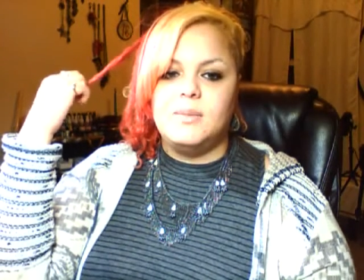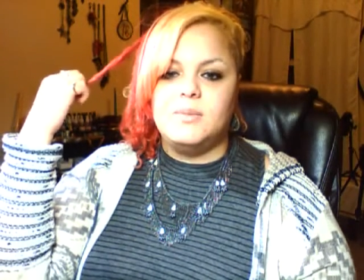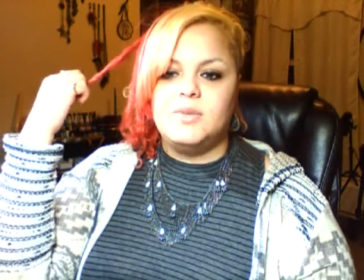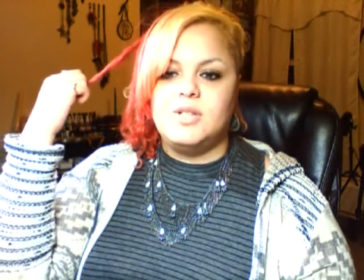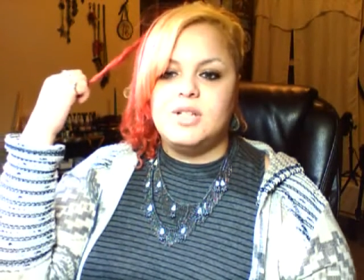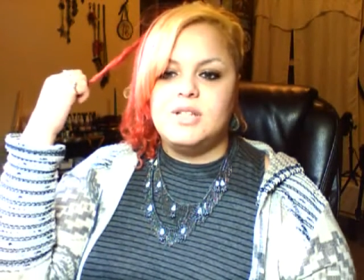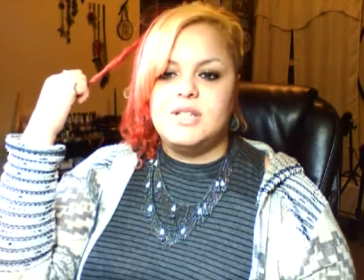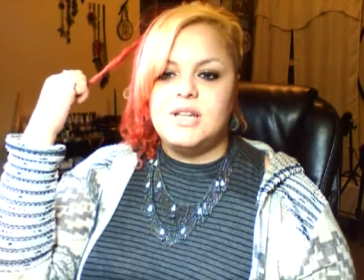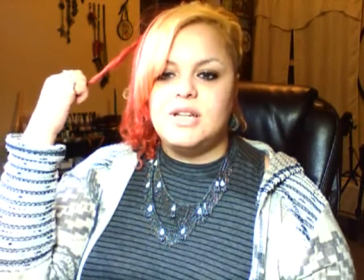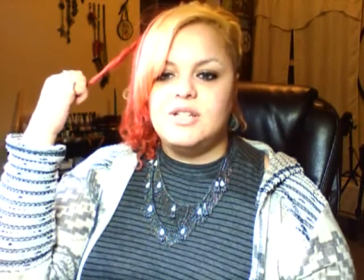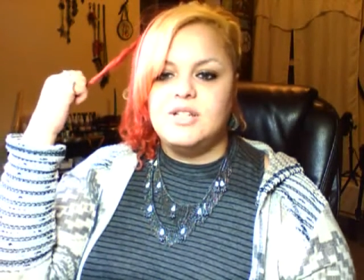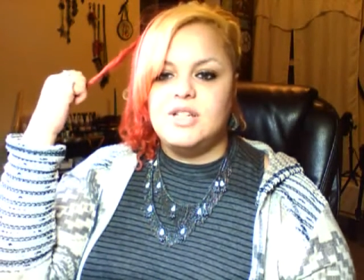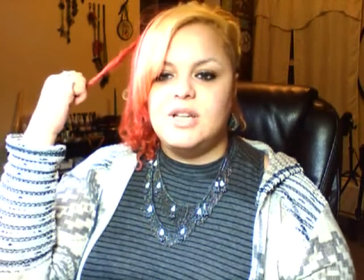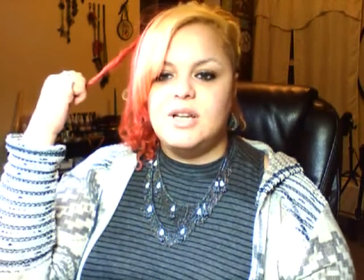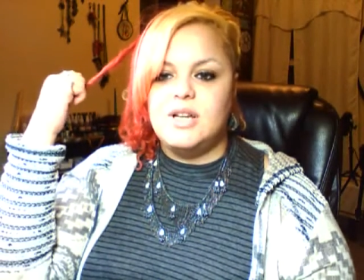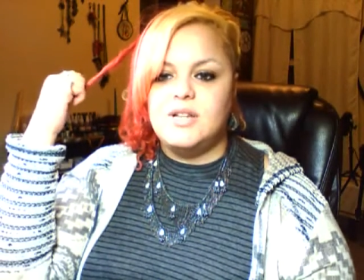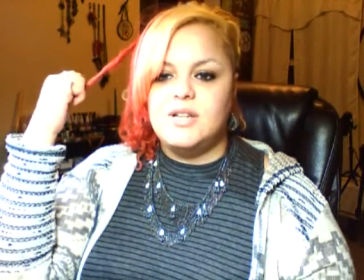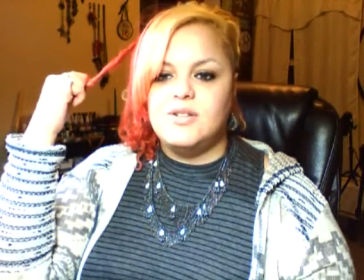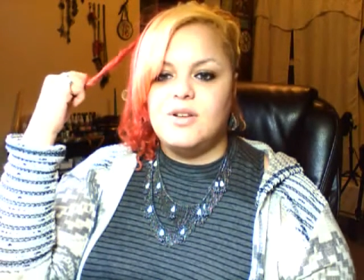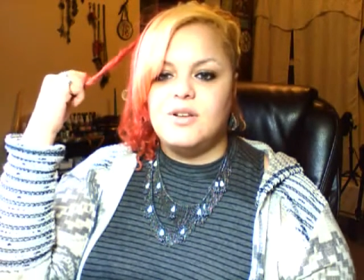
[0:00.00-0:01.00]
She said
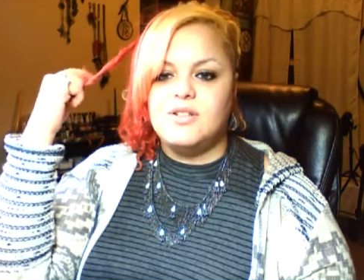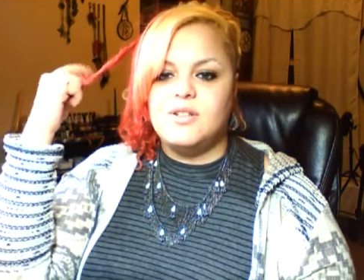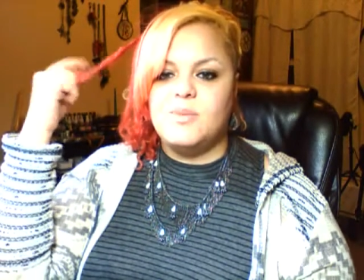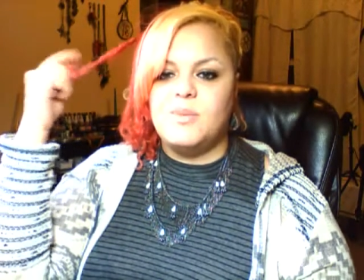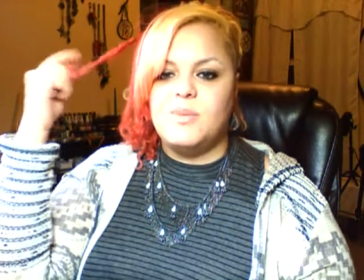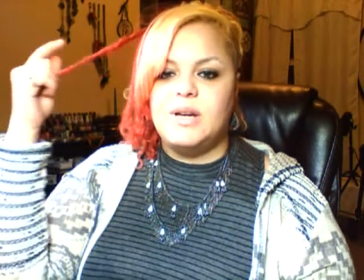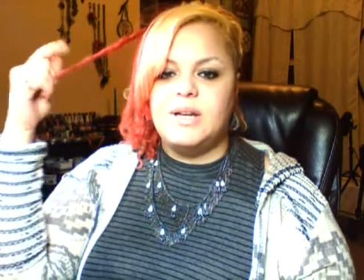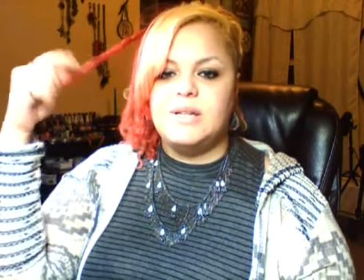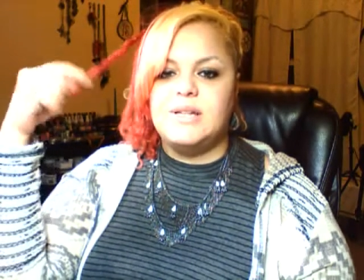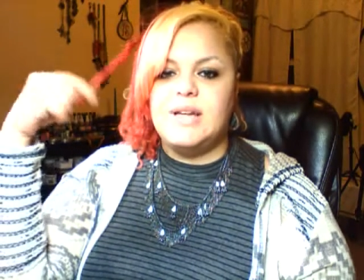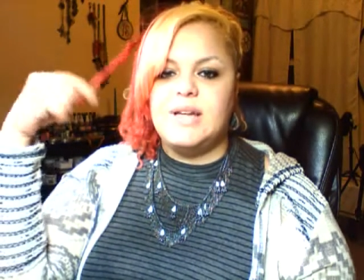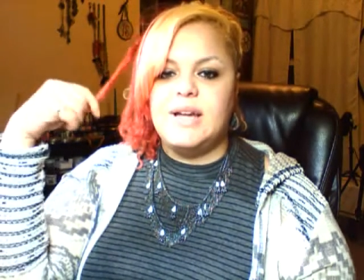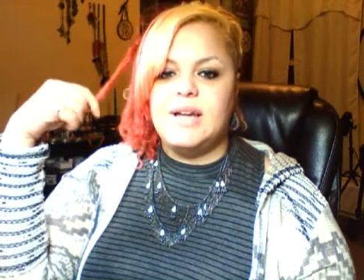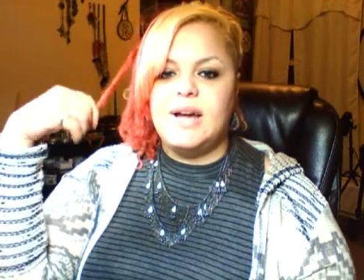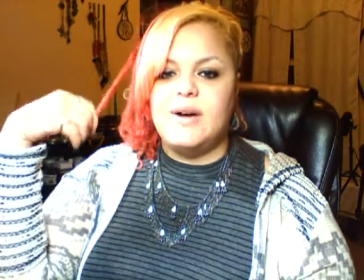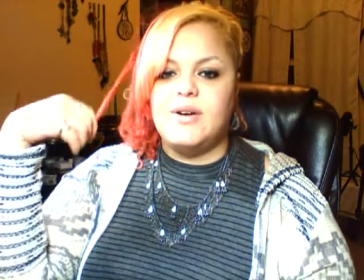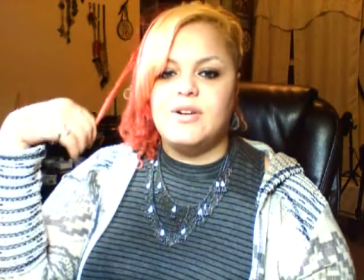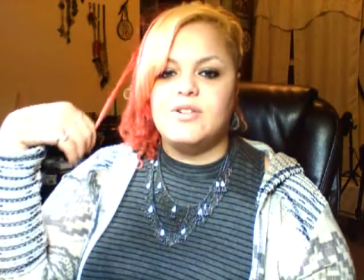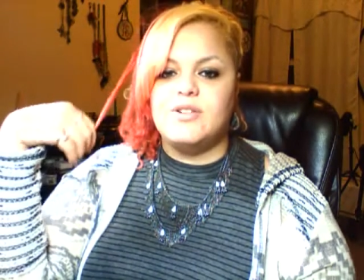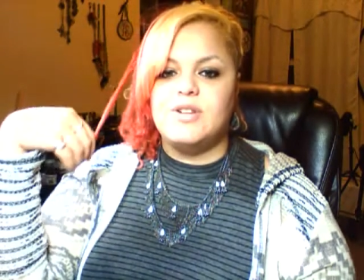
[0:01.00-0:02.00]
she saw somebody taking
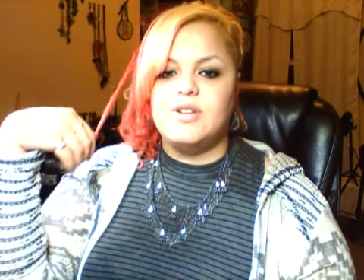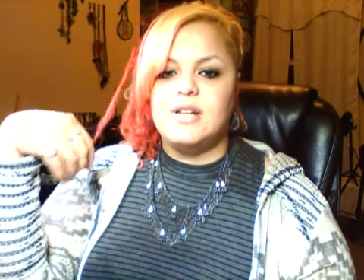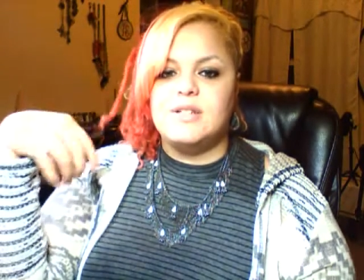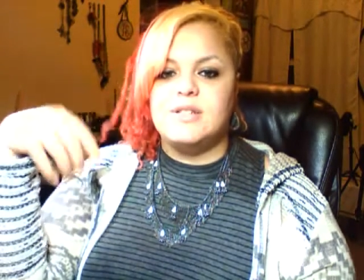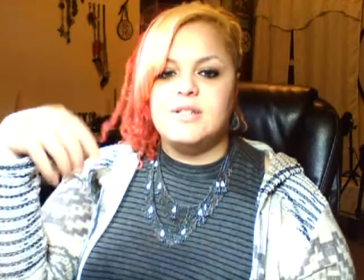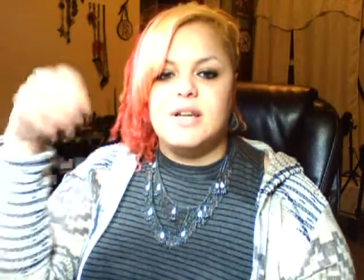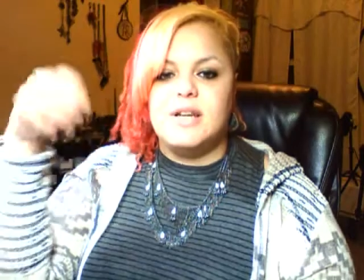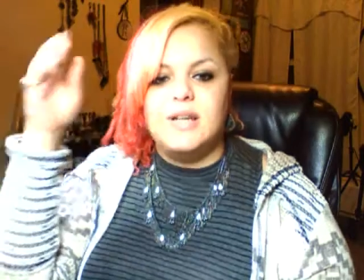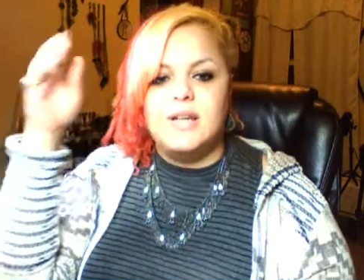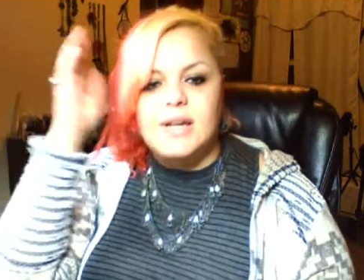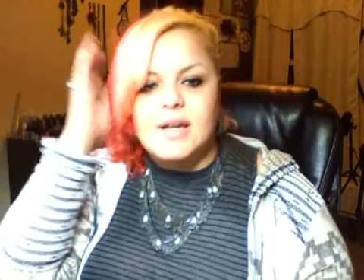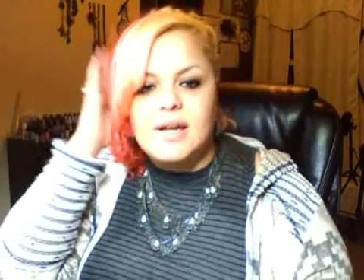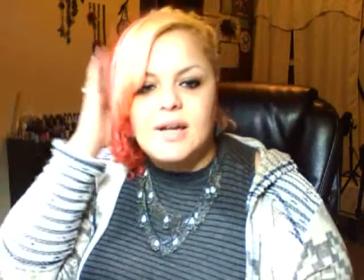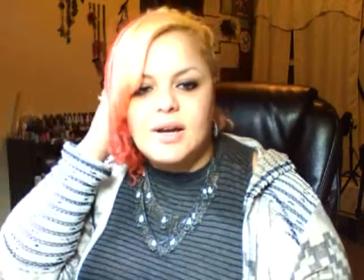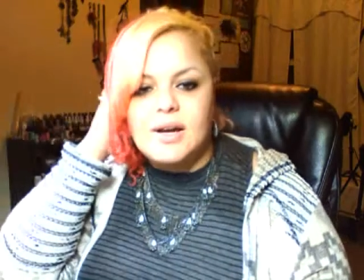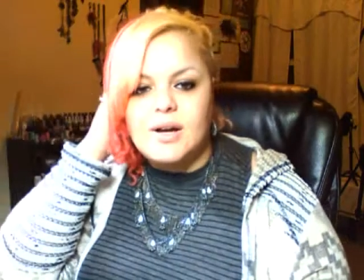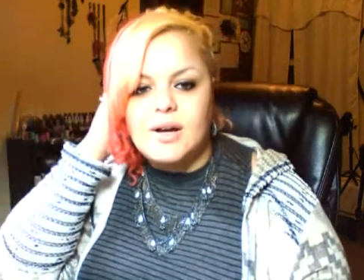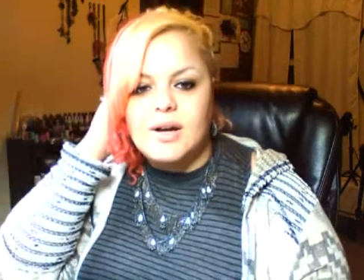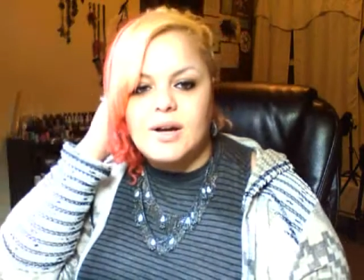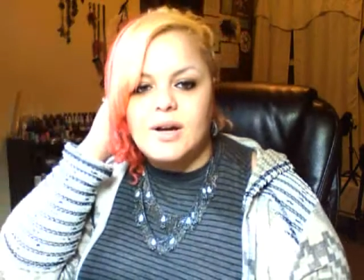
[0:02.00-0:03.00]
out her dreads and it
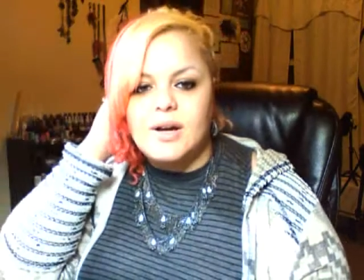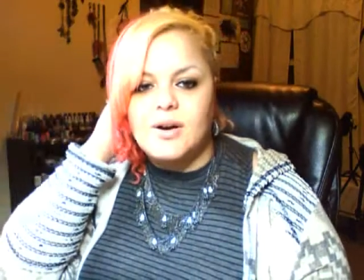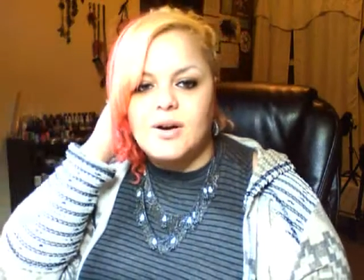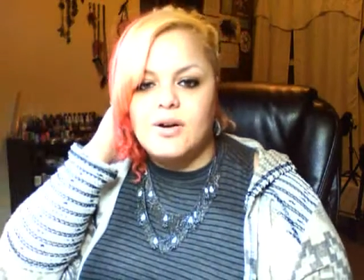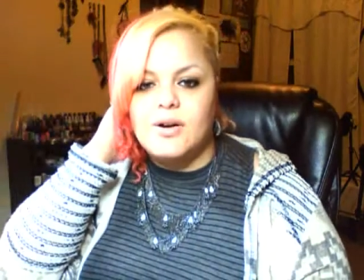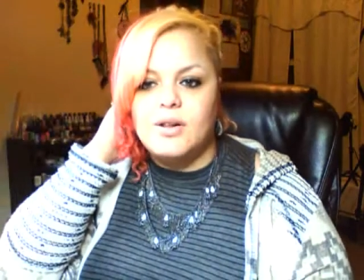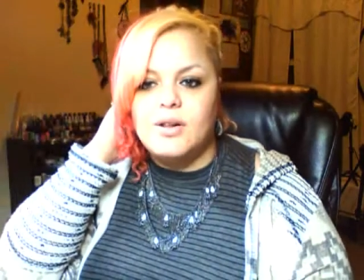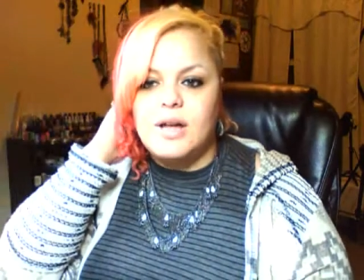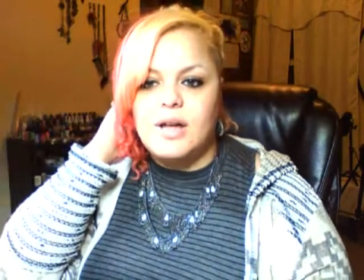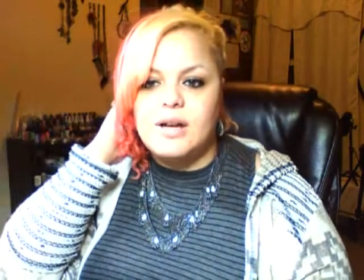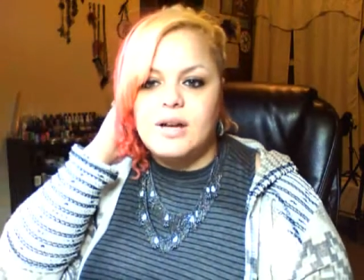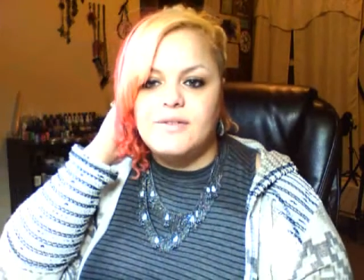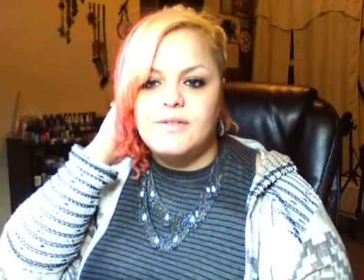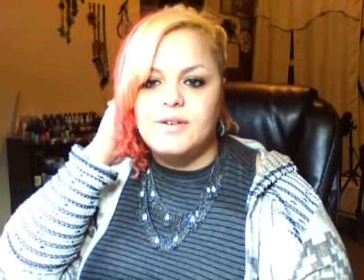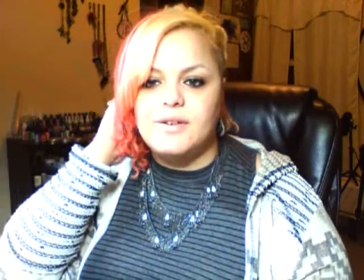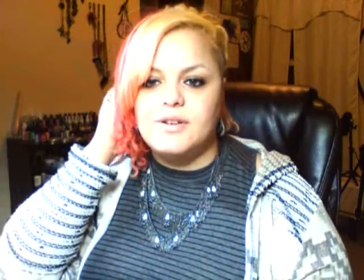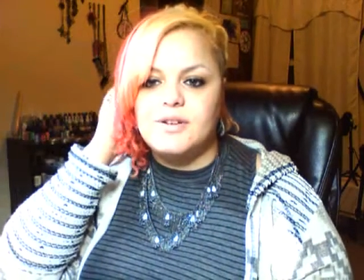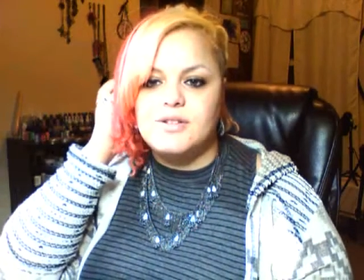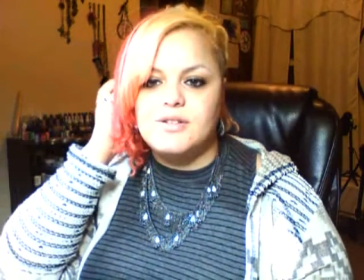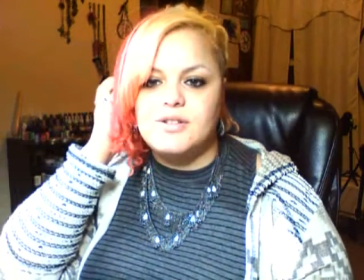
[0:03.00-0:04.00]
hurt a lot at
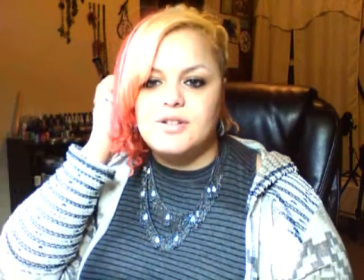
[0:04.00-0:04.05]
first.